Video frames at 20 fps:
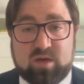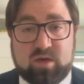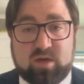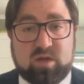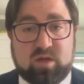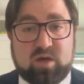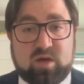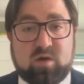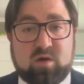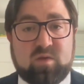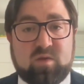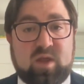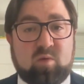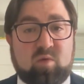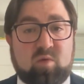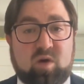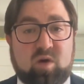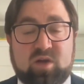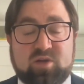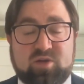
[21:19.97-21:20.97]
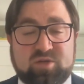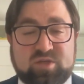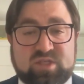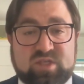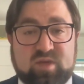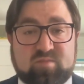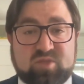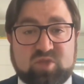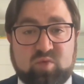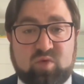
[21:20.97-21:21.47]
they were under
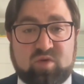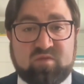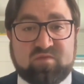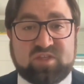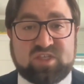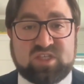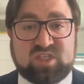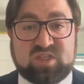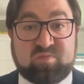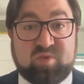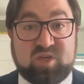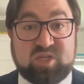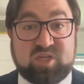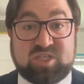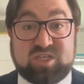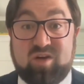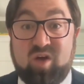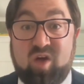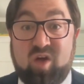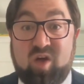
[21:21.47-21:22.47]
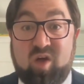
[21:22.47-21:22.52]
some sort of suspicion?